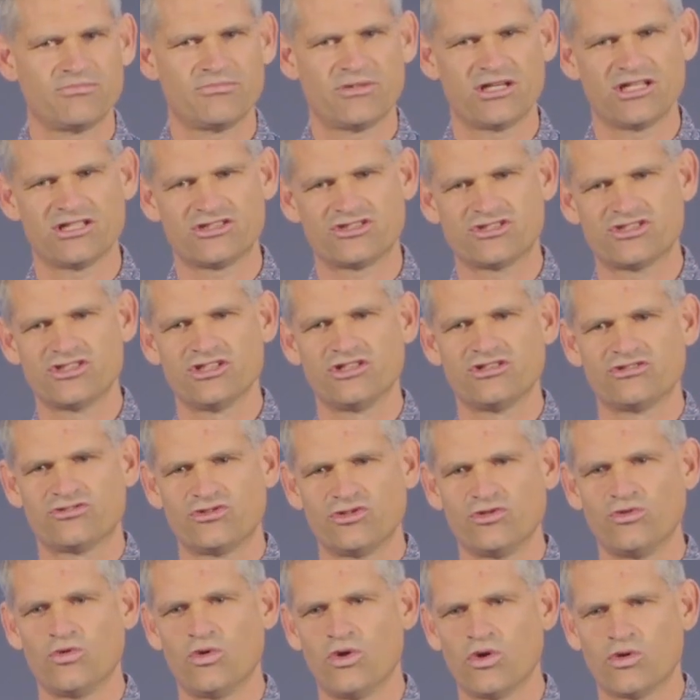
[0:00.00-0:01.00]
but it's still
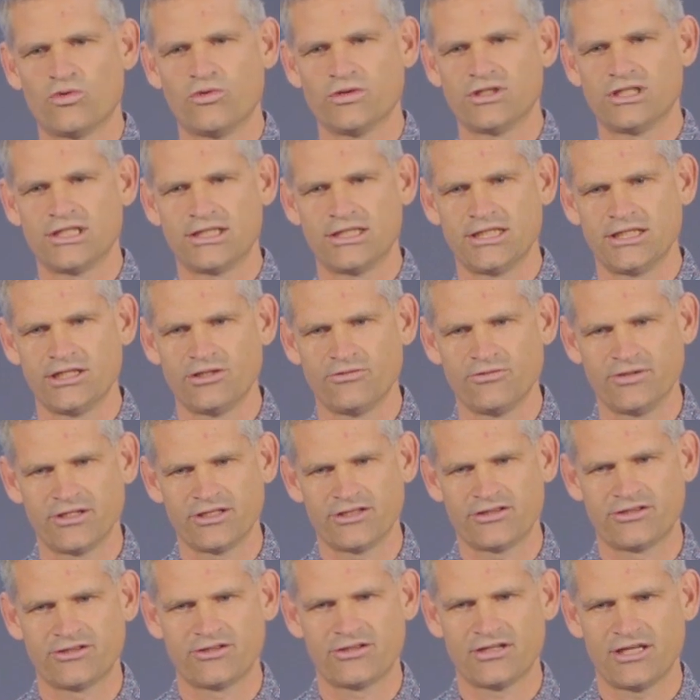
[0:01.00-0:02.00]
too awkward to deal
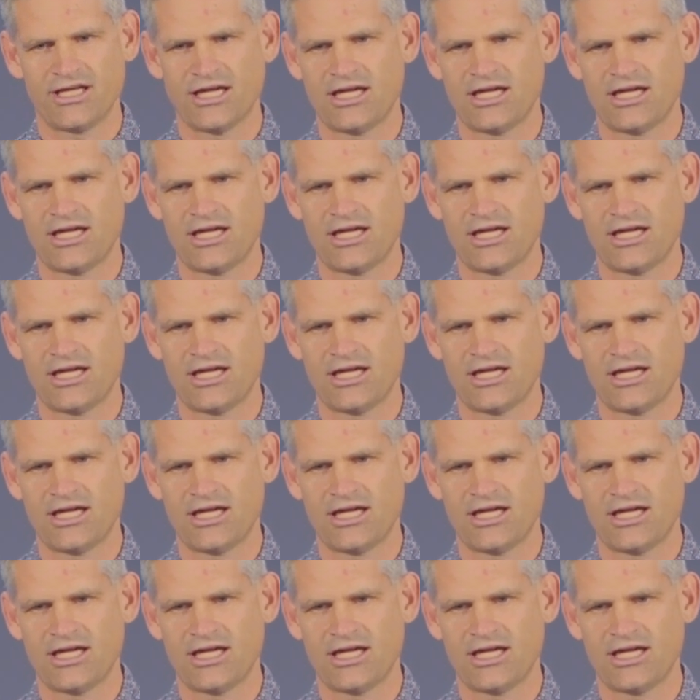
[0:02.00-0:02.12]
with,